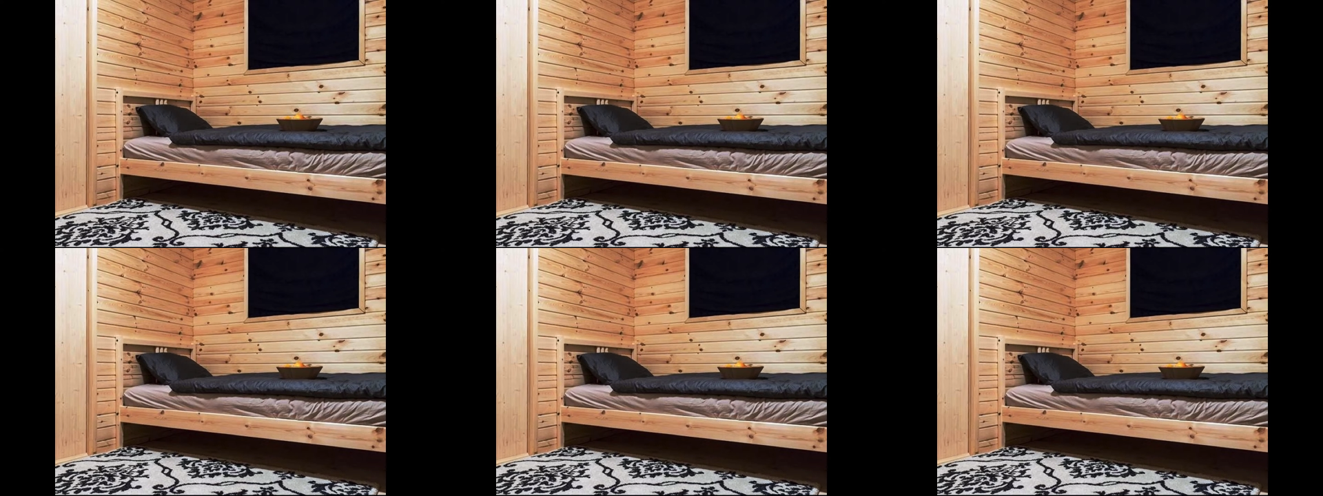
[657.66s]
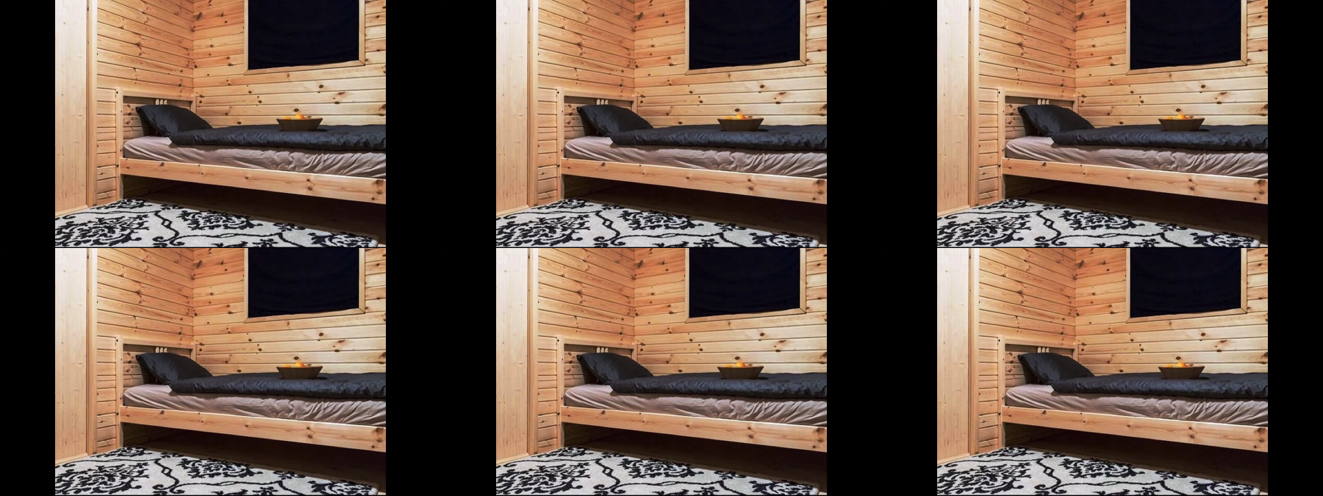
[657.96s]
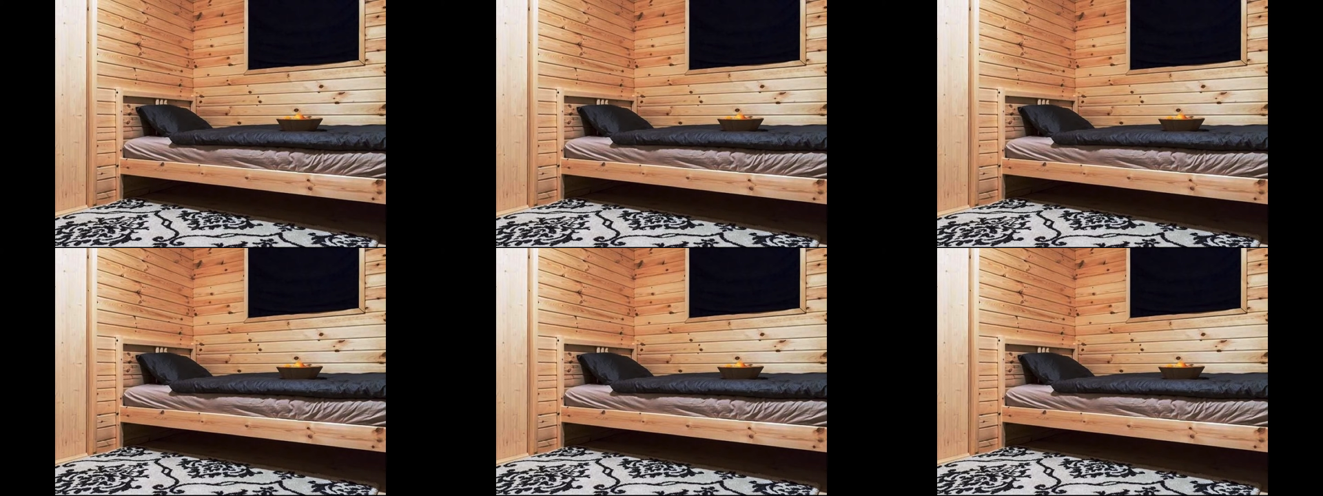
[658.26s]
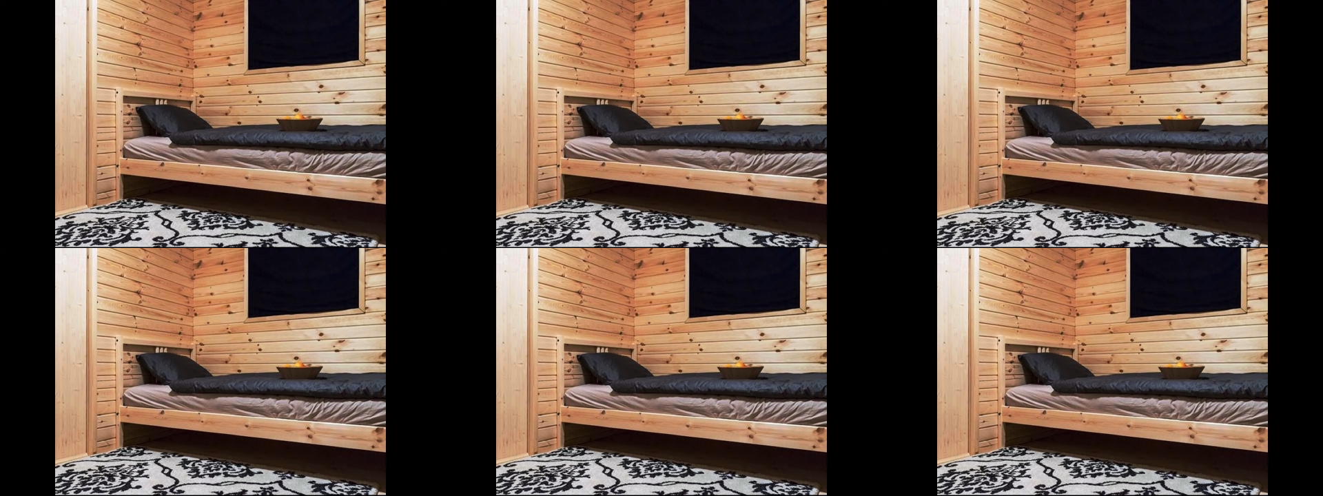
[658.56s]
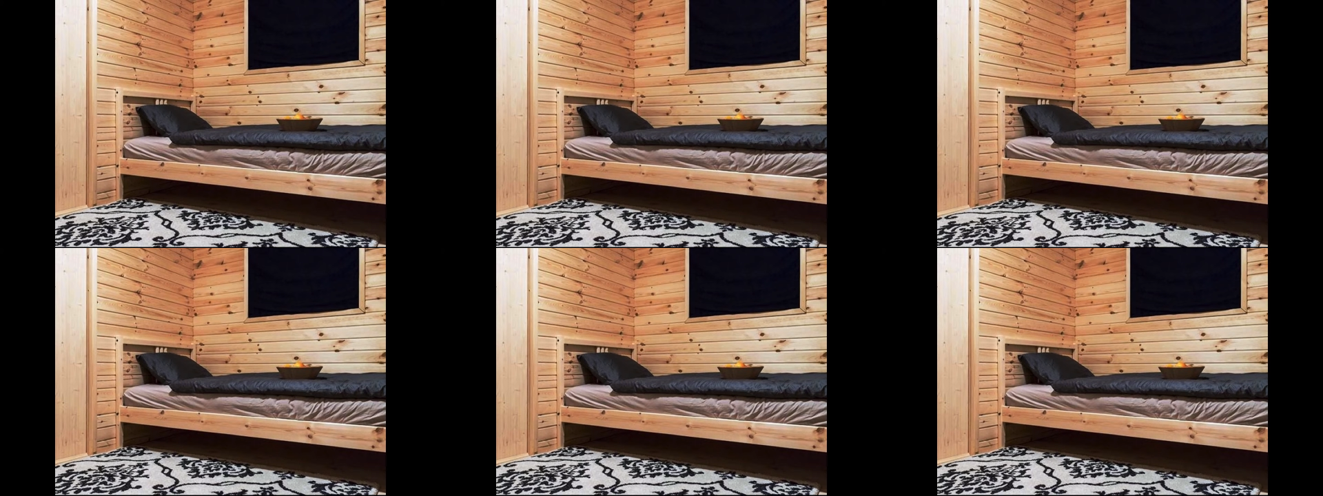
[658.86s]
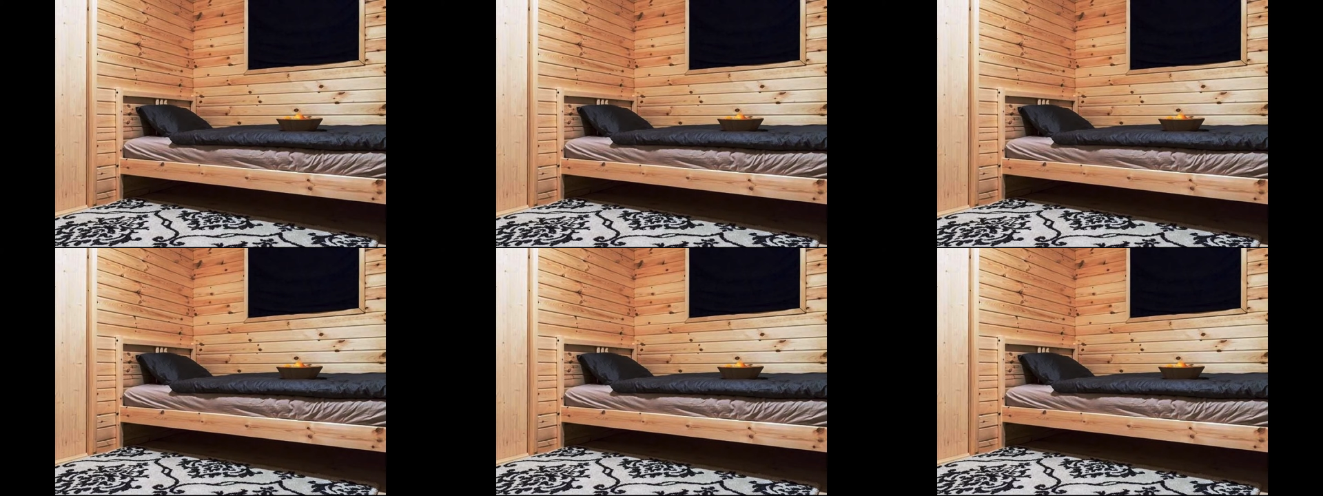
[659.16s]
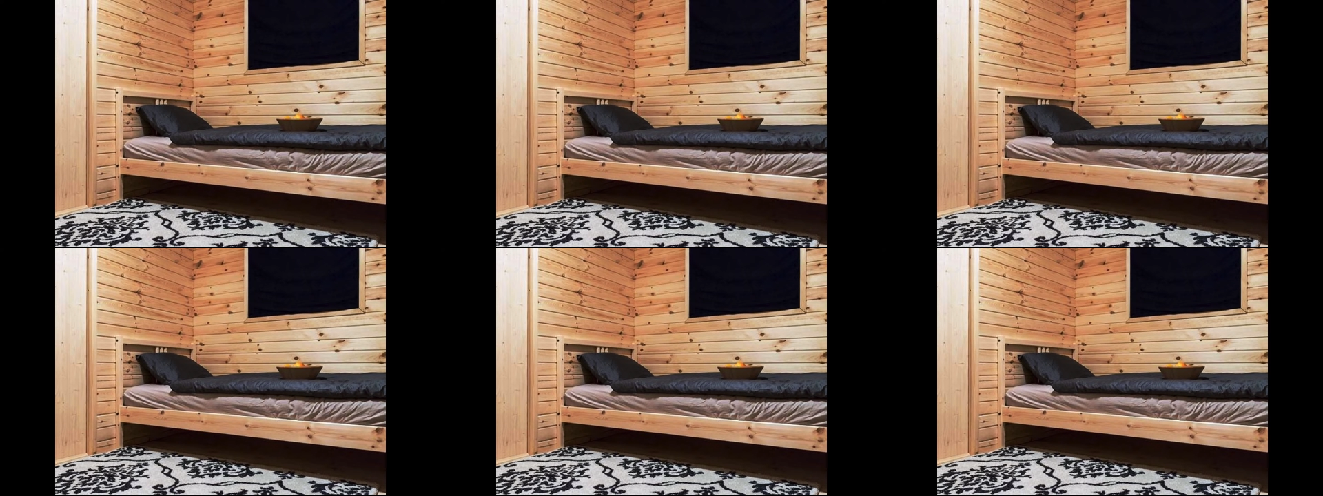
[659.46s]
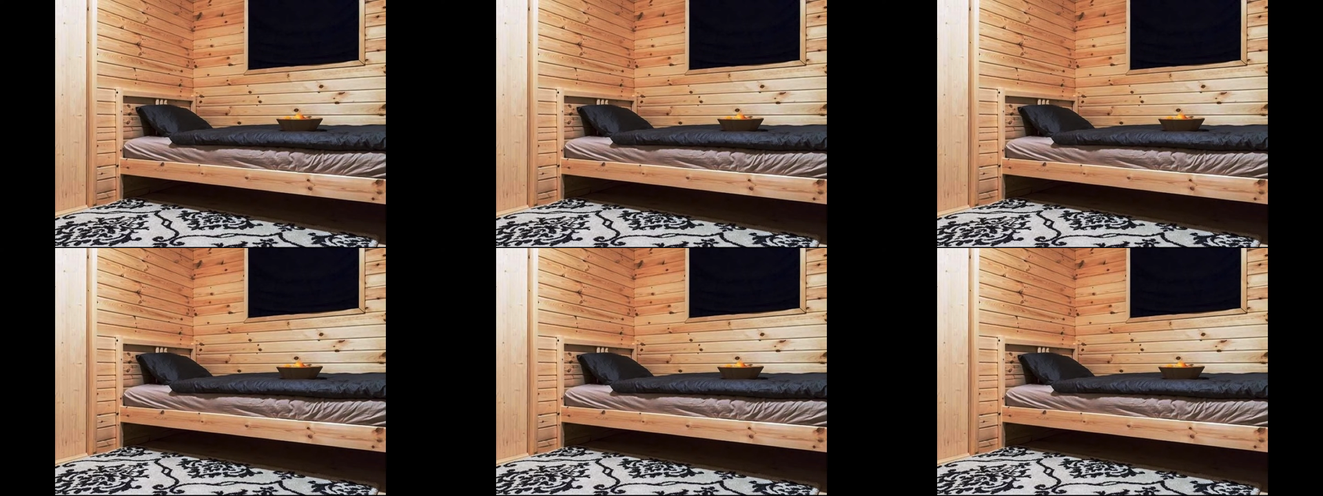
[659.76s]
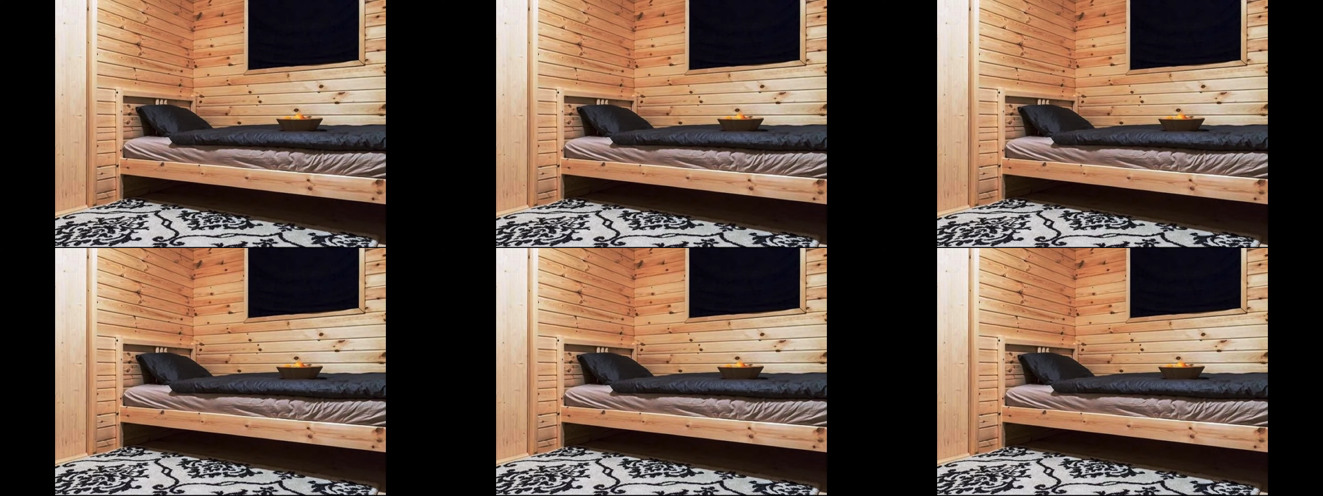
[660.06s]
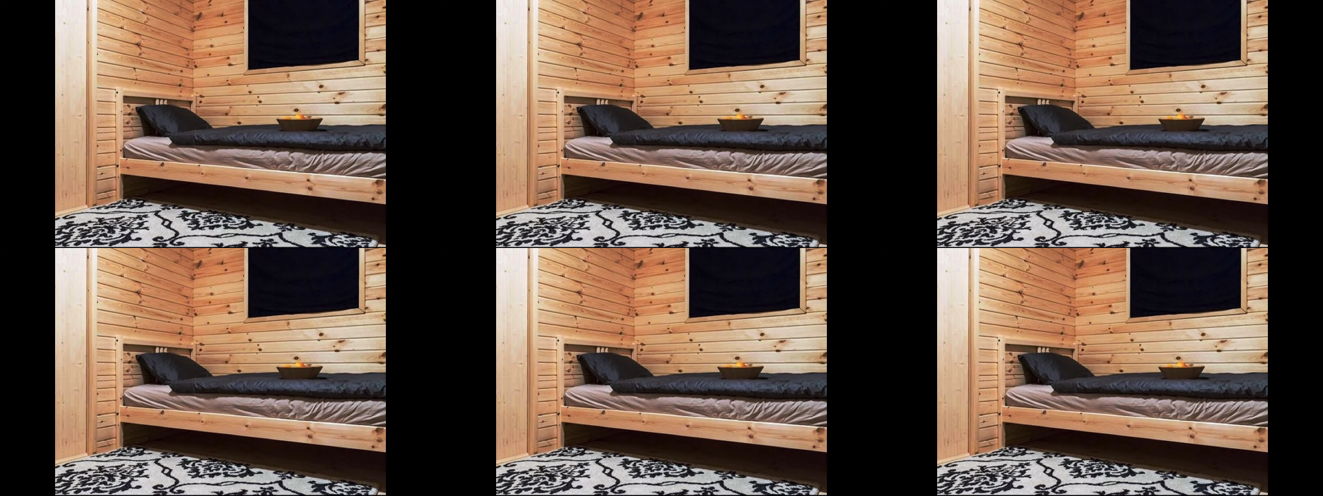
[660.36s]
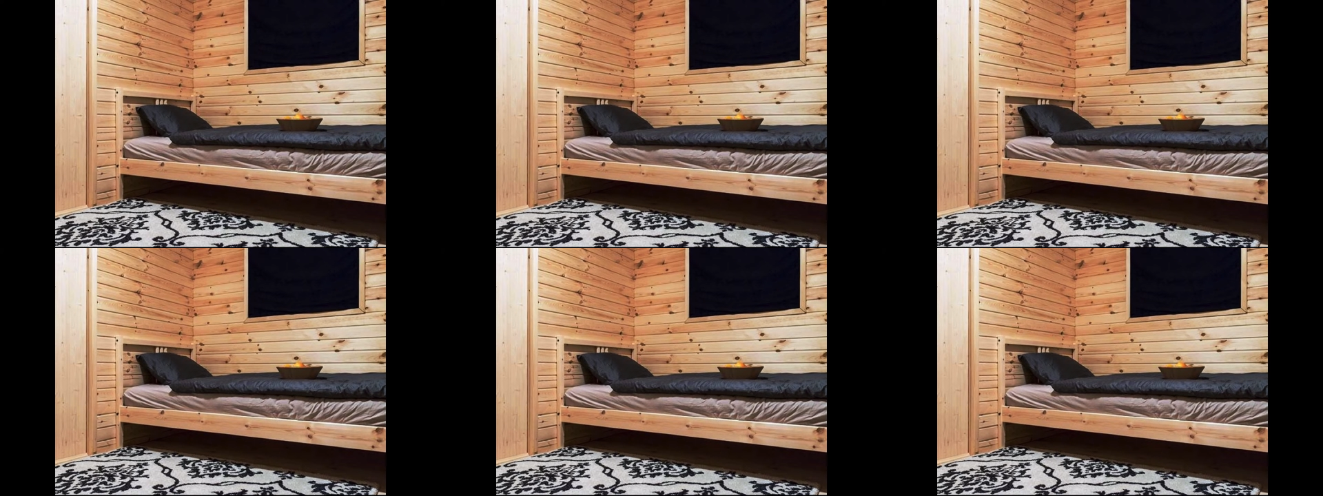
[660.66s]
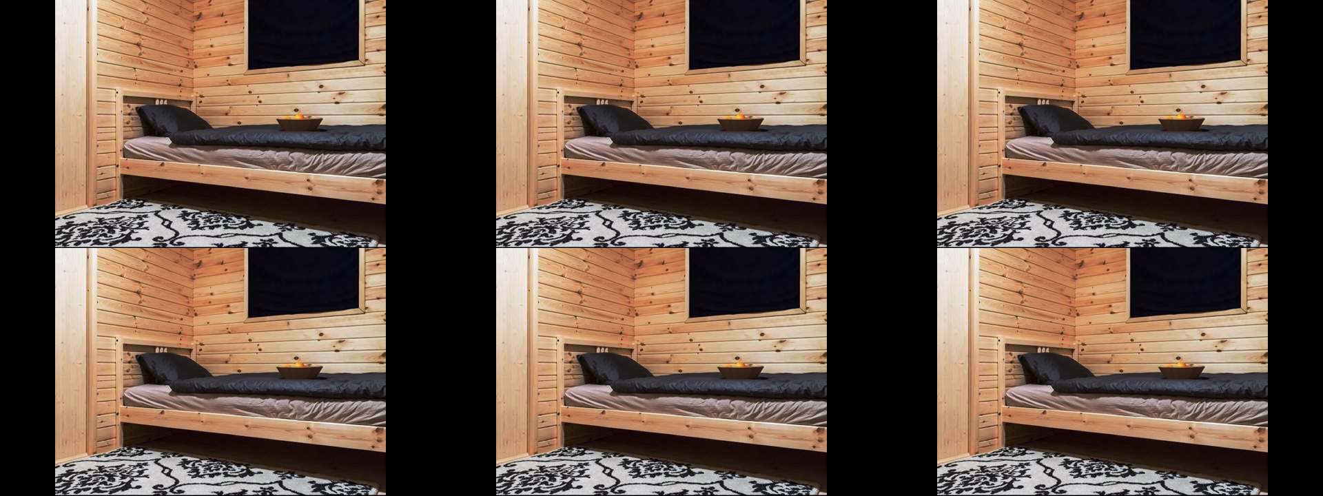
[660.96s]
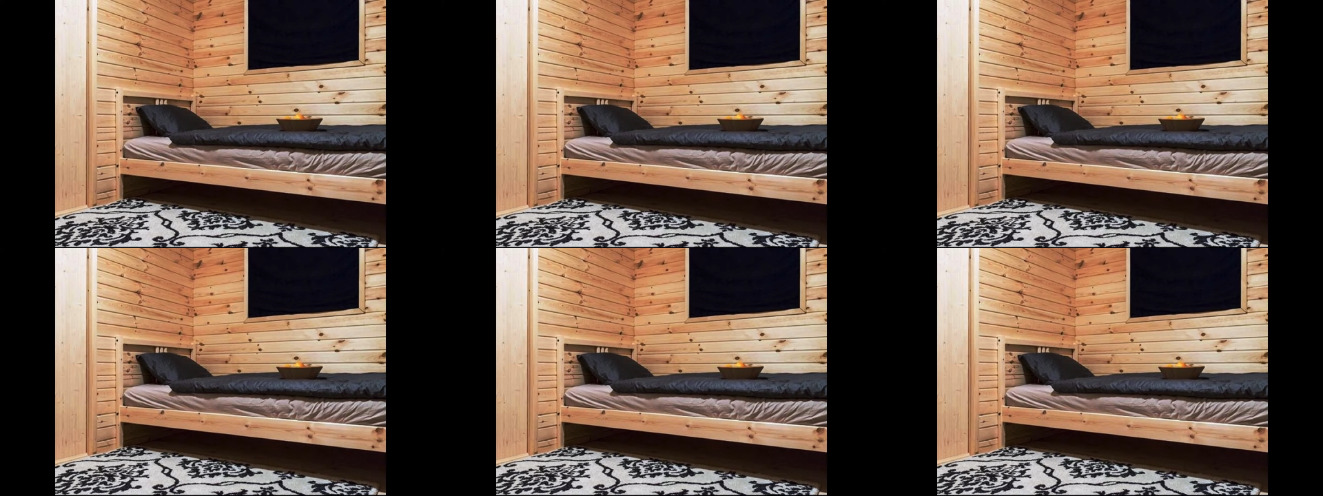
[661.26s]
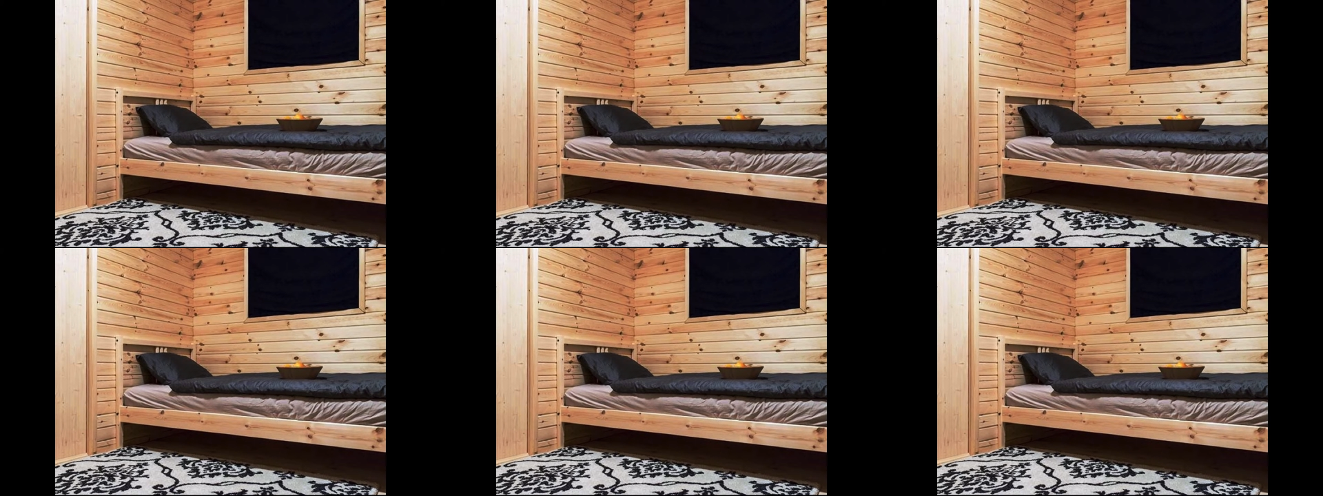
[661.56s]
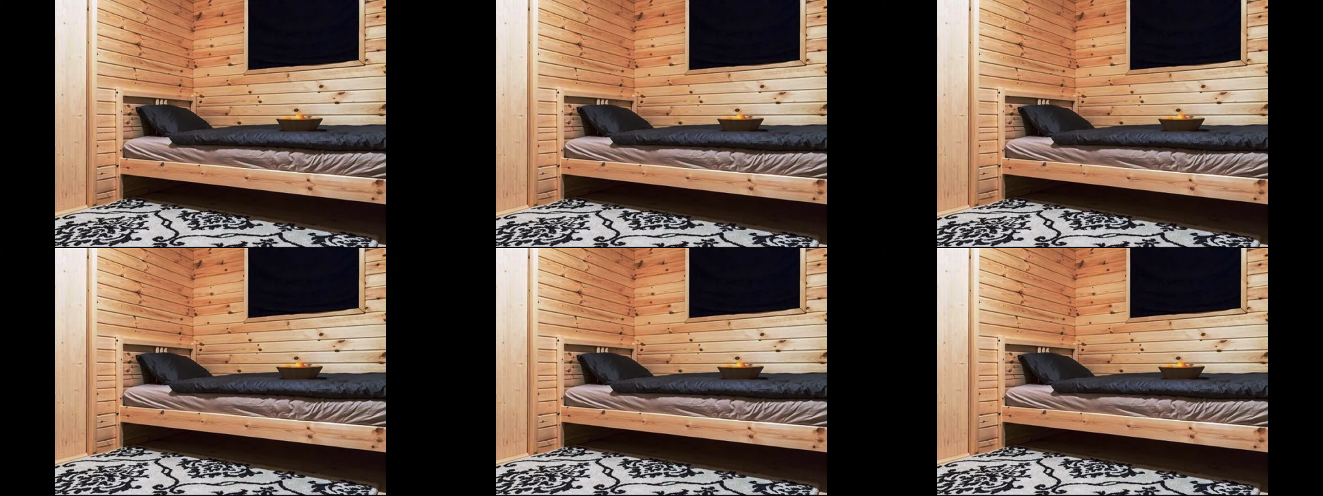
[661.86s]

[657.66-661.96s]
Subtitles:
Nobody's mouth can be seen.